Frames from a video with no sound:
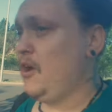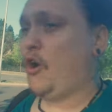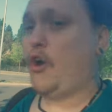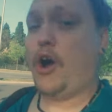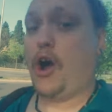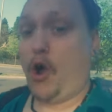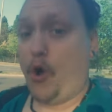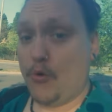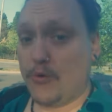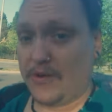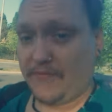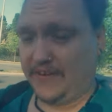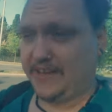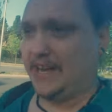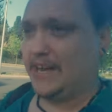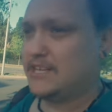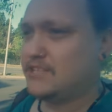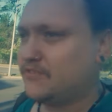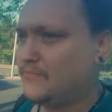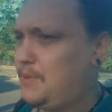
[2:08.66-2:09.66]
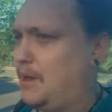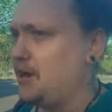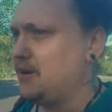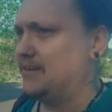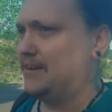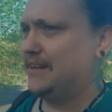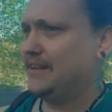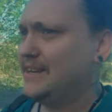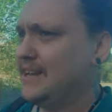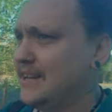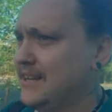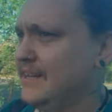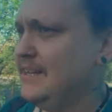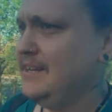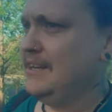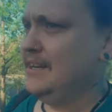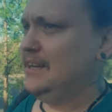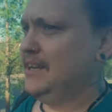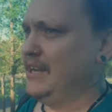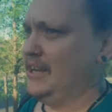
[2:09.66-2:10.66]
older videos from Poland,
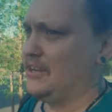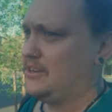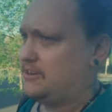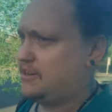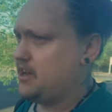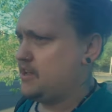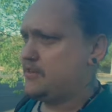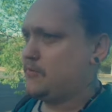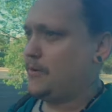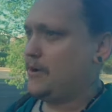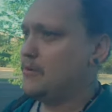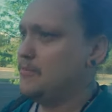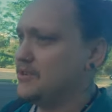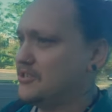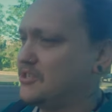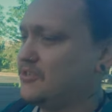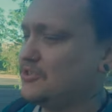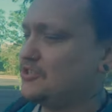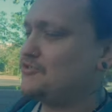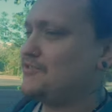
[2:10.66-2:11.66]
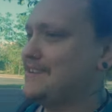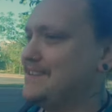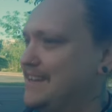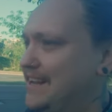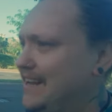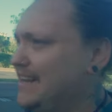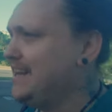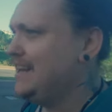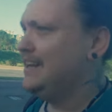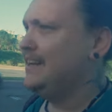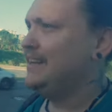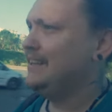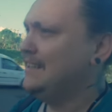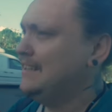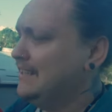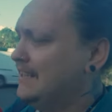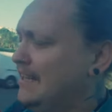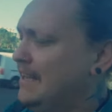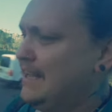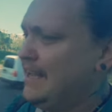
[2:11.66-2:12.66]
you'll know that we almost got stranded
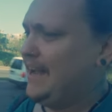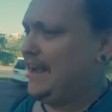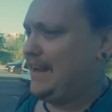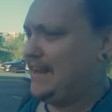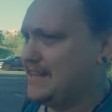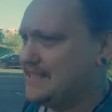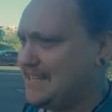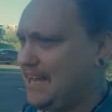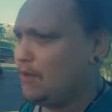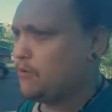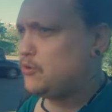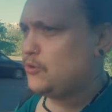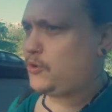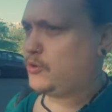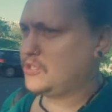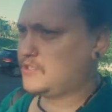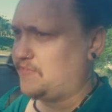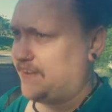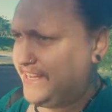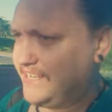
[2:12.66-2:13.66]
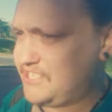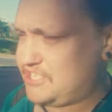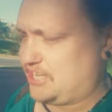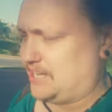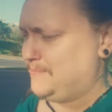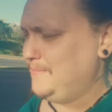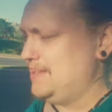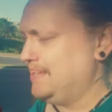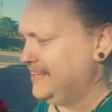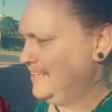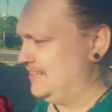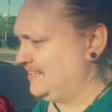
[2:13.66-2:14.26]
in a town called Oświęcim